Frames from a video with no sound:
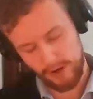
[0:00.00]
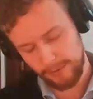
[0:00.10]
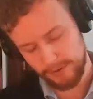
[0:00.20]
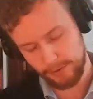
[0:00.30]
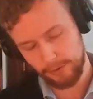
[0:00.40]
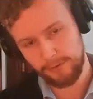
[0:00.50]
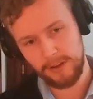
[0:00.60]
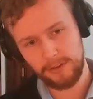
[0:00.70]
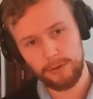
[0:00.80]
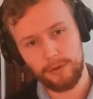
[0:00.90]
able to sort of
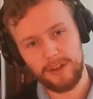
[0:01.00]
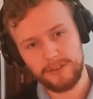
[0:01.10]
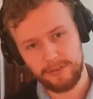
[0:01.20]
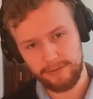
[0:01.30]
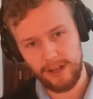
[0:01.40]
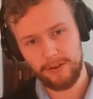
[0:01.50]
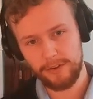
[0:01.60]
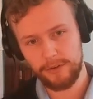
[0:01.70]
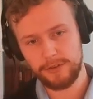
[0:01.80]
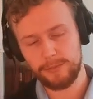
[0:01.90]
feed
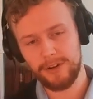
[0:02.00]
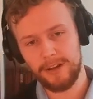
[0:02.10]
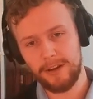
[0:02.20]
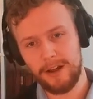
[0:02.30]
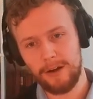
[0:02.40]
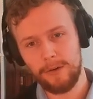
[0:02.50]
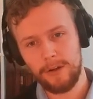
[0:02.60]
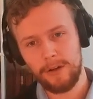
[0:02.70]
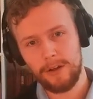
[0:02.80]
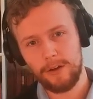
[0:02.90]
2,500 tons per day now.
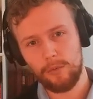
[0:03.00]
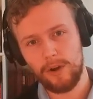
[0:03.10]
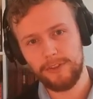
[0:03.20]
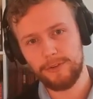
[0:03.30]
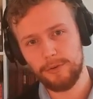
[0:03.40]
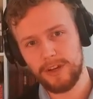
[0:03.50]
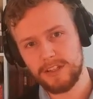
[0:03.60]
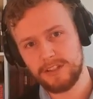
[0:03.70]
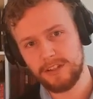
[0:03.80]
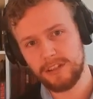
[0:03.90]
What do you
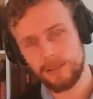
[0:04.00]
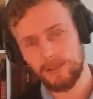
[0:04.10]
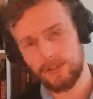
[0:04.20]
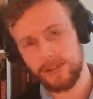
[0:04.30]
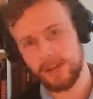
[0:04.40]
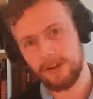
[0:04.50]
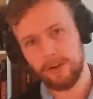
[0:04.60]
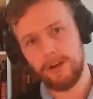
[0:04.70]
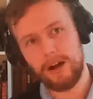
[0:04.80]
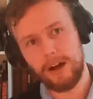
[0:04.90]
guys think you can
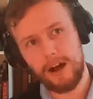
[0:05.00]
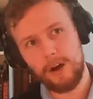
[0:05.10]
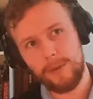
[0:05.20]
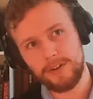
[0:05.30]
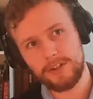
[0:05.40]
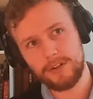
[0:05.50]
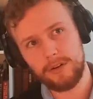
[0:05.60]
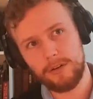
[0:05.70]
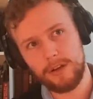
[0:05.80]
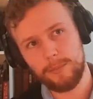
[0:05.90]
increase? How much
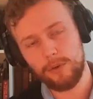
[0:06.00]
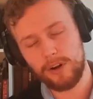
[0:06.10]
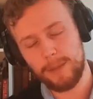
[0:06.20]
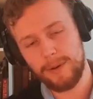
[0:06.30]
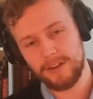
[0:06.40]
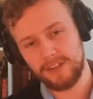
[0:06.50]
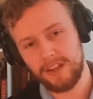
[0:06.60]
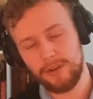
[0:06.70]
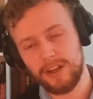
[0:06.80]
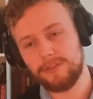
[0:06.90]
more capacity
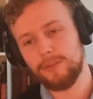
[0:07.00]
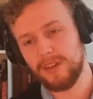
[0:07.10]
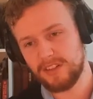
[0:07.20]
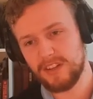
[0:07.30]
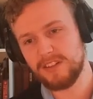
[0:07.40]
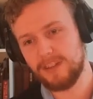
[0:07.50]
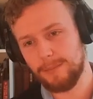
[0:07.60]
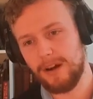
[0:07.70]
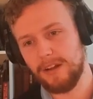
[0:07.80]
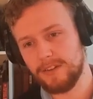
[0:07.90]
can you get from the existing
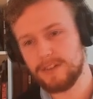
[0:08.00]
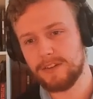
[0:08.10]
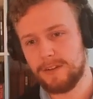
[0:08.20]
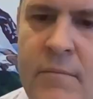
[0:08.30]
mines?